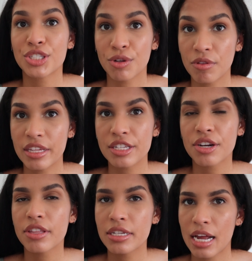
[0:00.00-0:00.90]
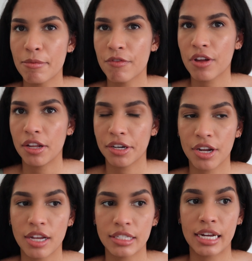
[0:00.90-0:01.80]
So these are the type of color
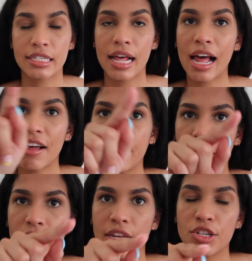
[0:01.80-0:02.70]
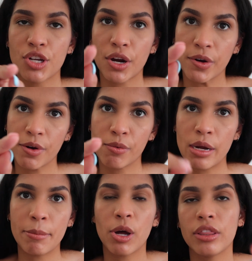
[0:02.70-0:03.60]
contacts that have a darker
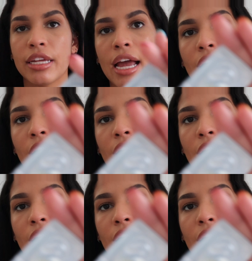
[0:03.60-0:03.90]
rim on the